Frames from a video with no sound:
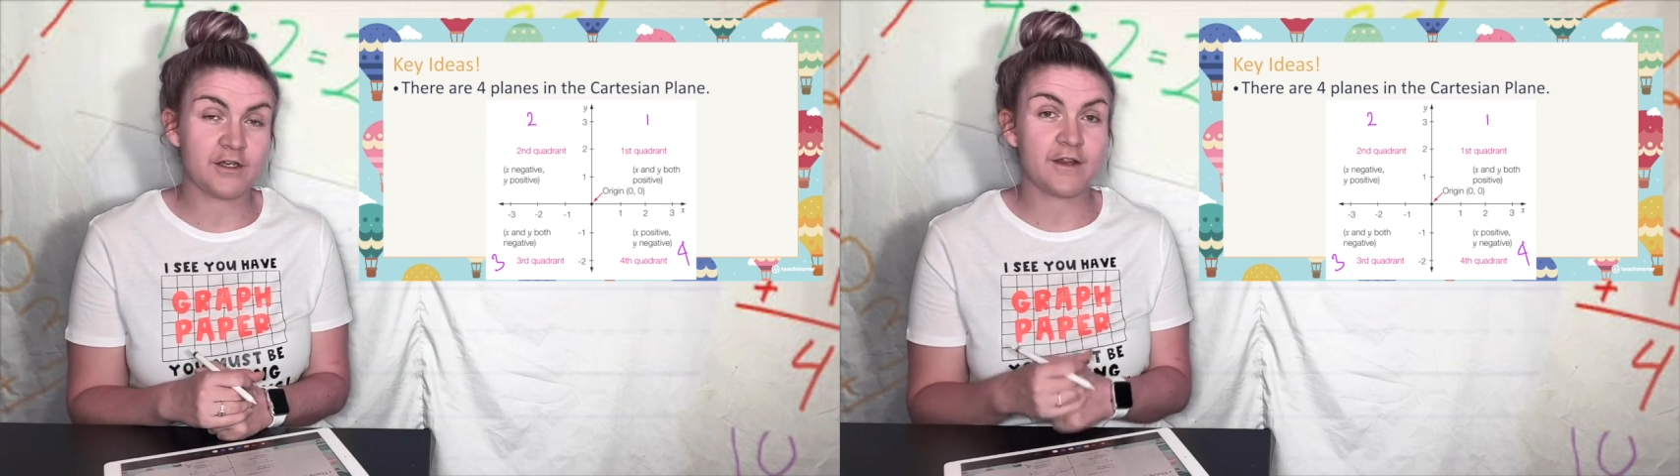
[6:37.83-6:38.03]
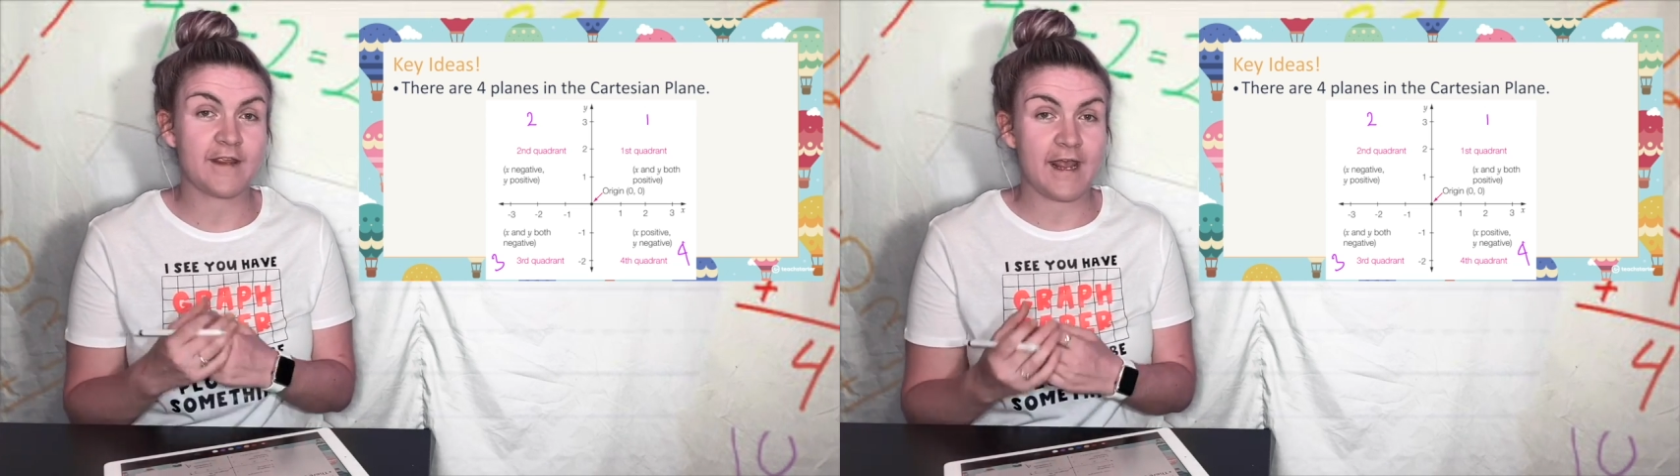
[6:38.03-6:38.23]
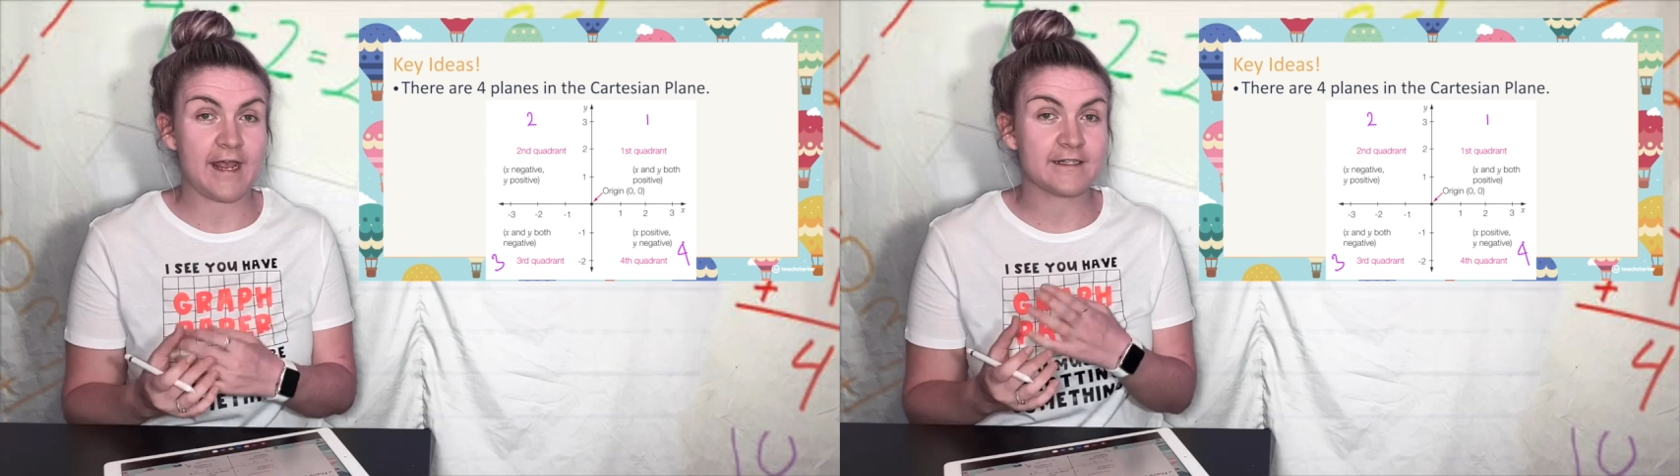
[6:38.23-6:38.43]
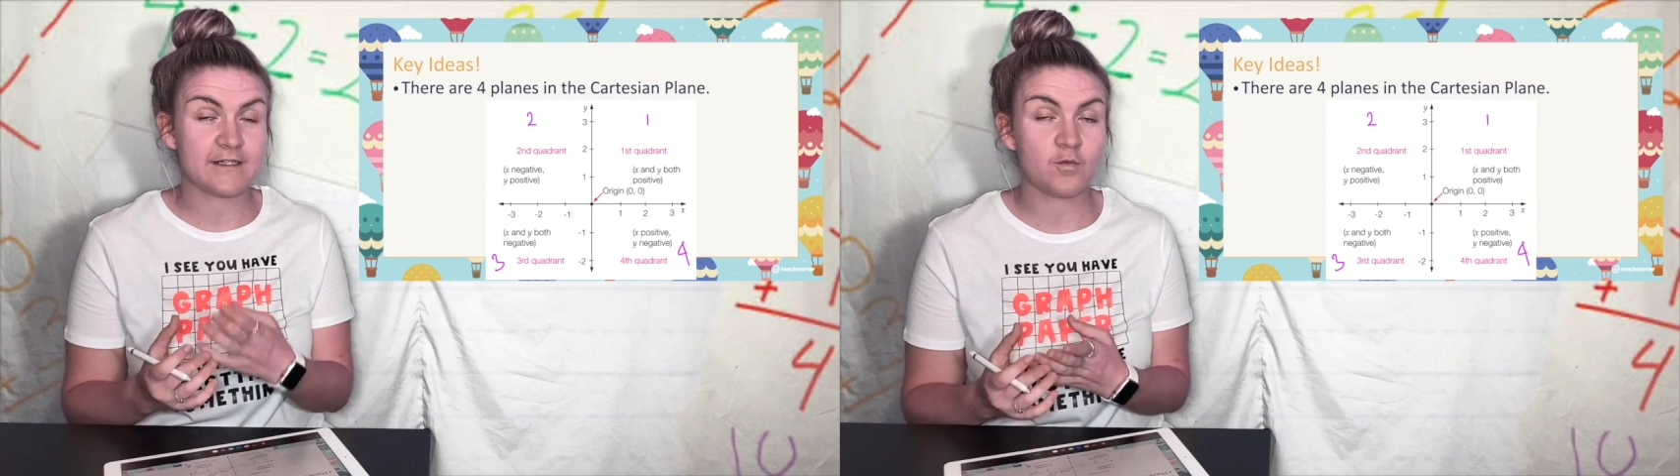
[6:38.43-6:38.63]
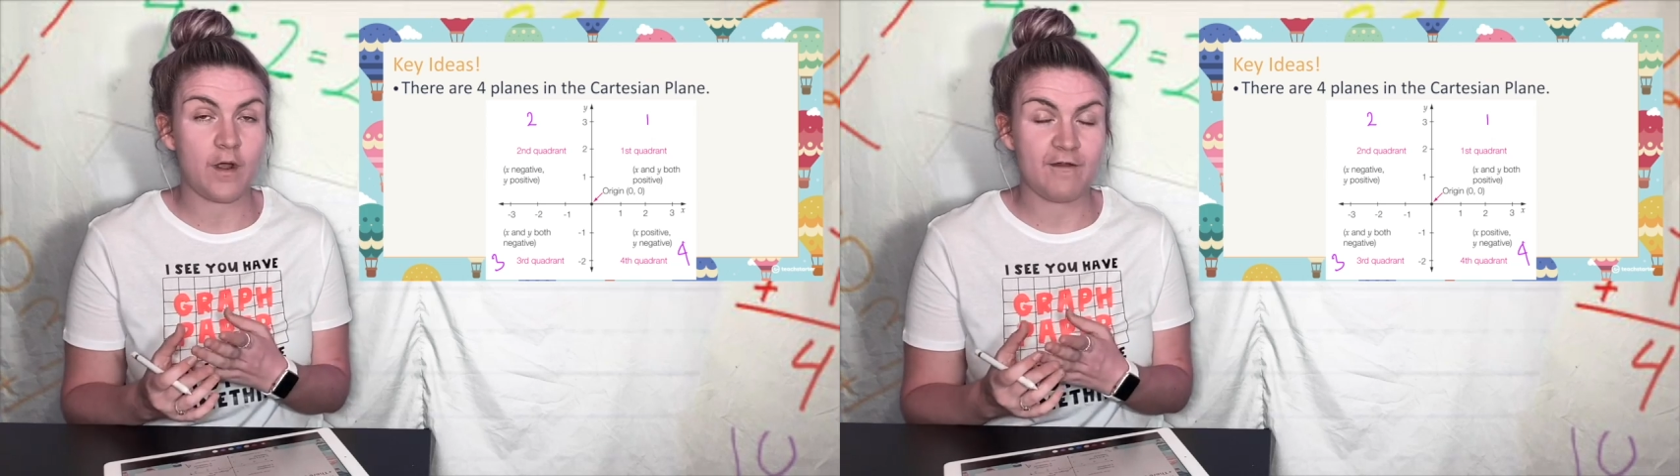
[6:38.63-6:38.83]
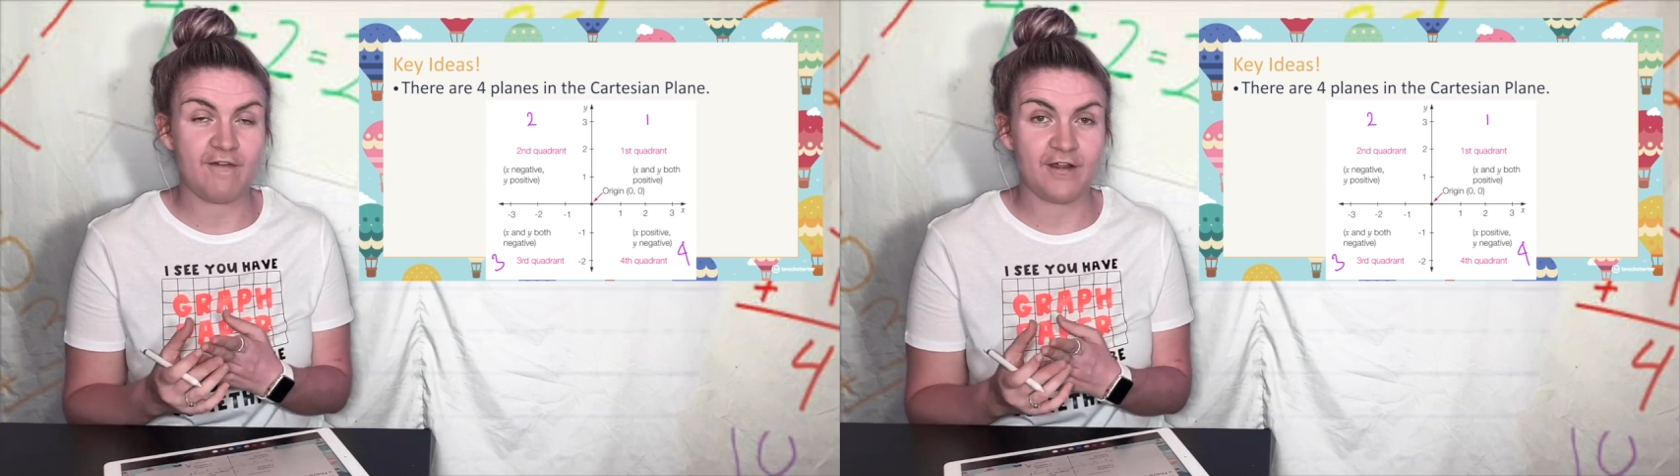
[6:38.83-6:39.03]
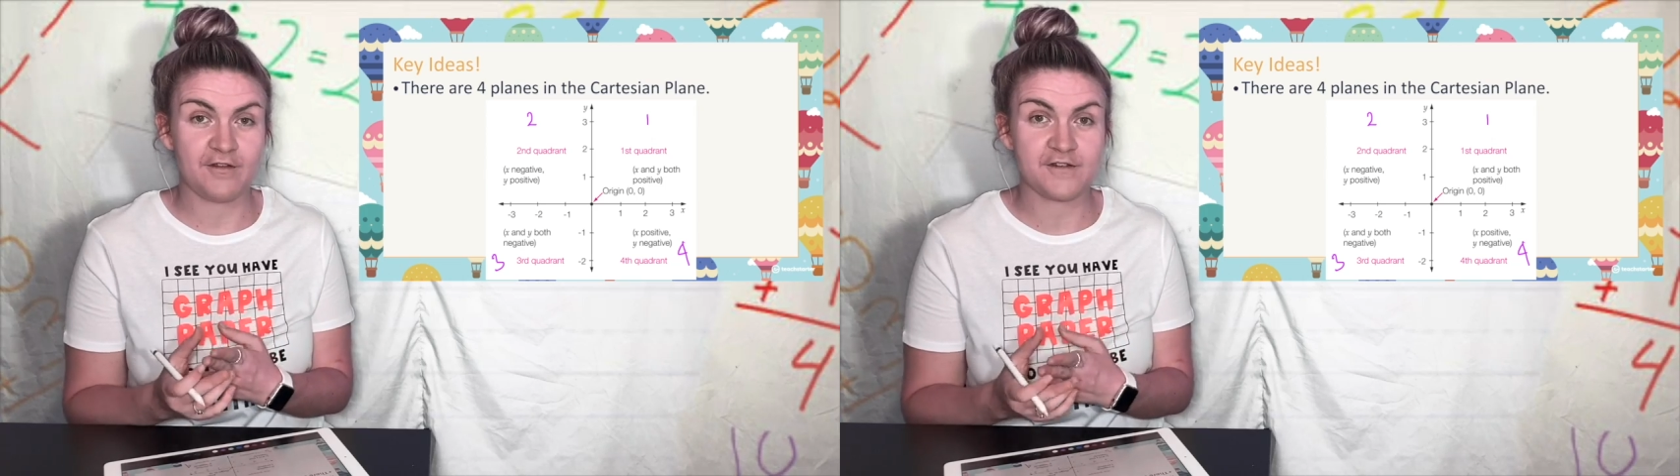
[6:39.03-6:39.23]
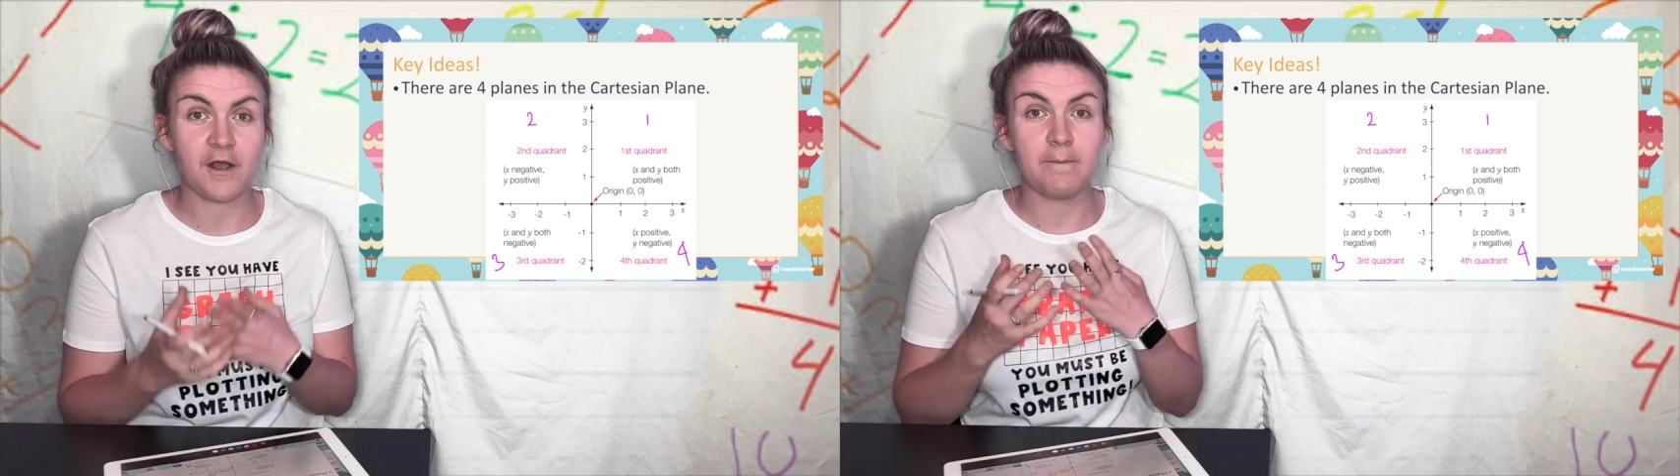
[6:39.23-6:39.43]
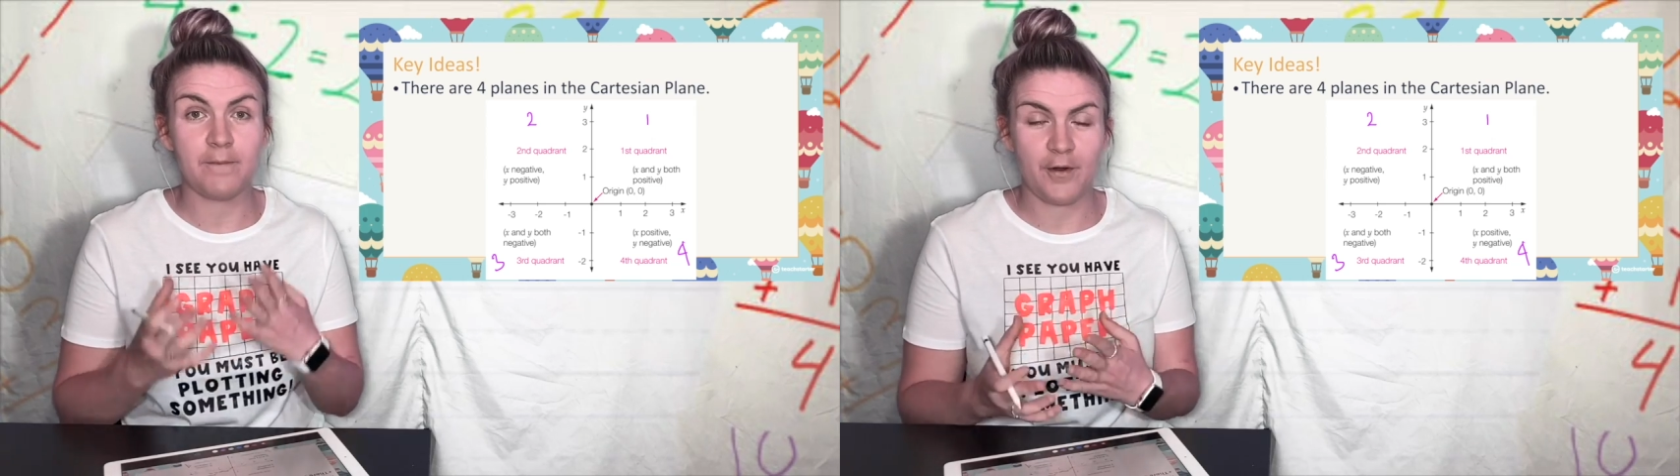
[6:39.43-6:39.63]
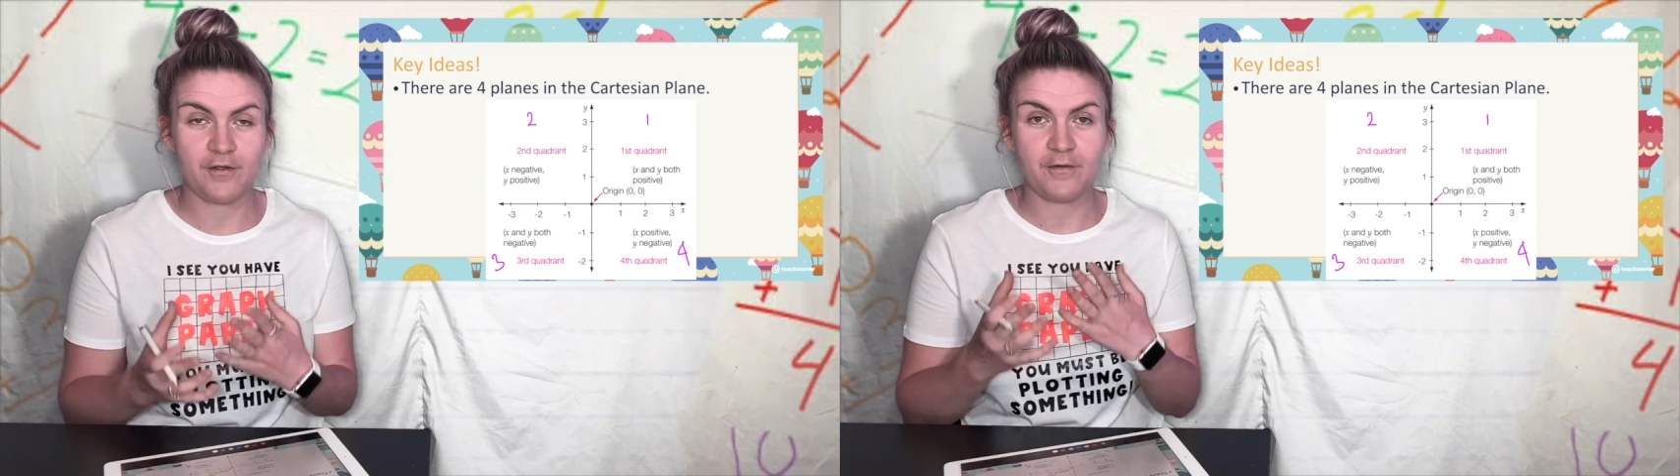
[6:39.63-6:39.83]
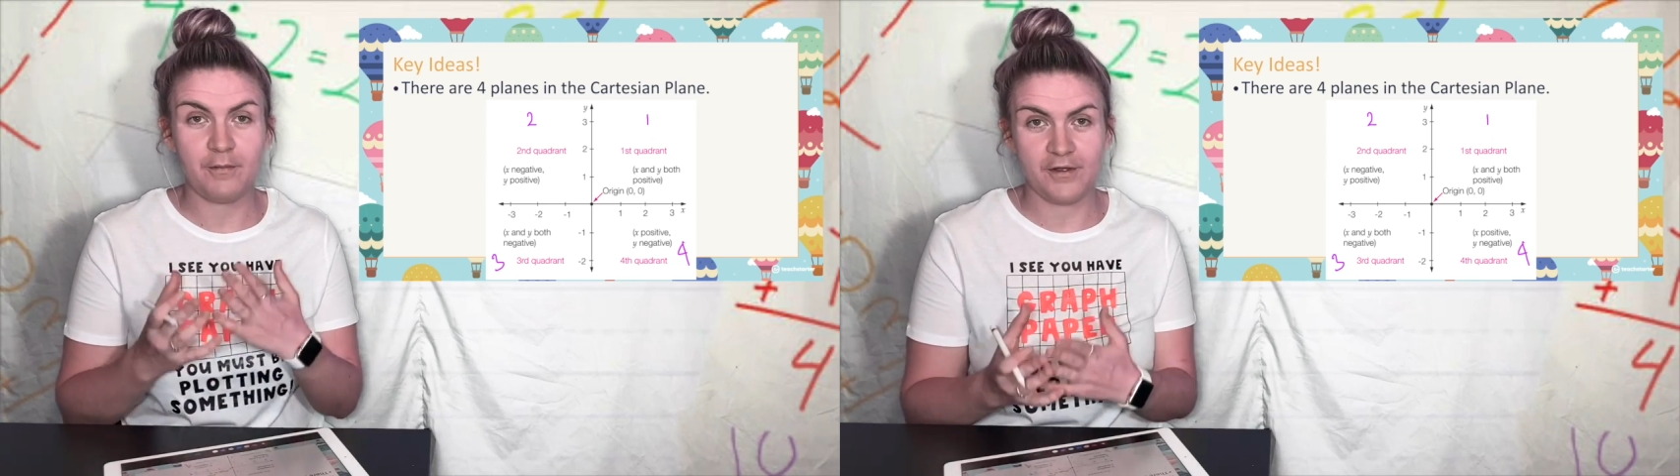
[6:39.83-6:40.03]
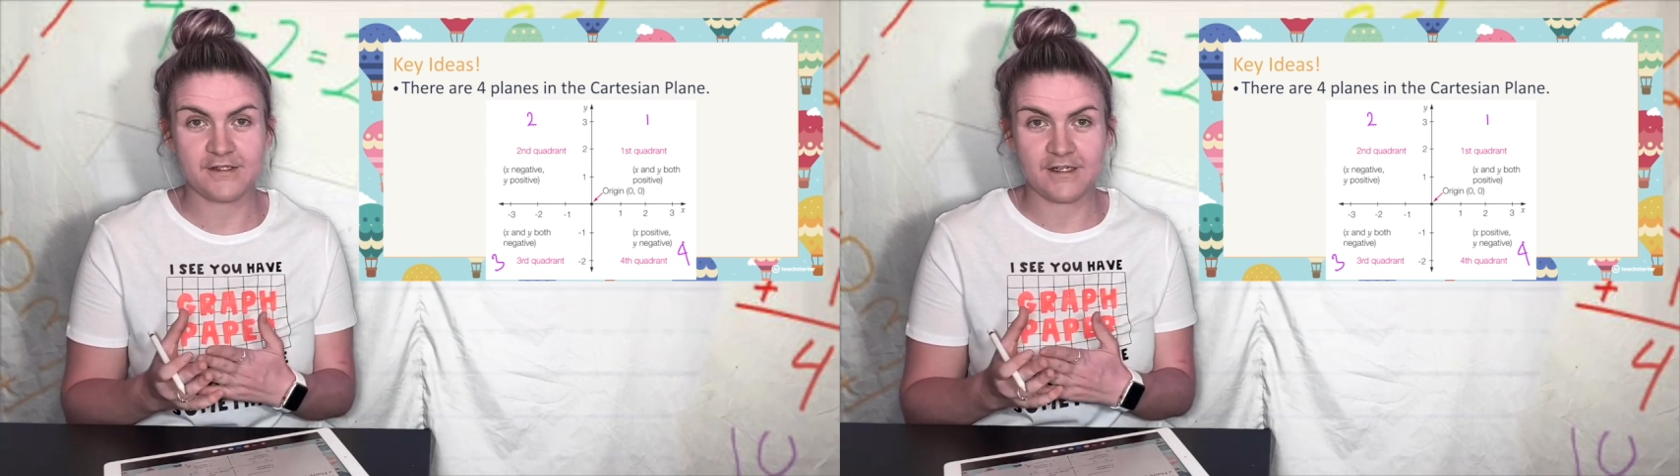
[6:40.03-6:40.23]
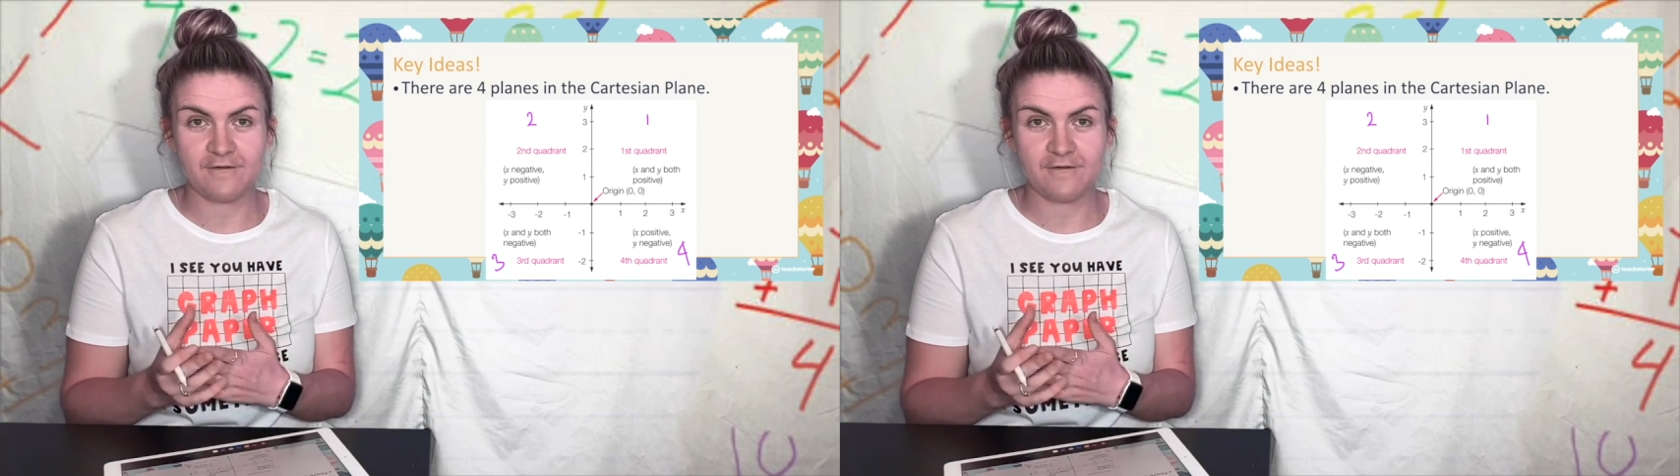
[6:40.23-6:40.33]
the x and y values are both positive.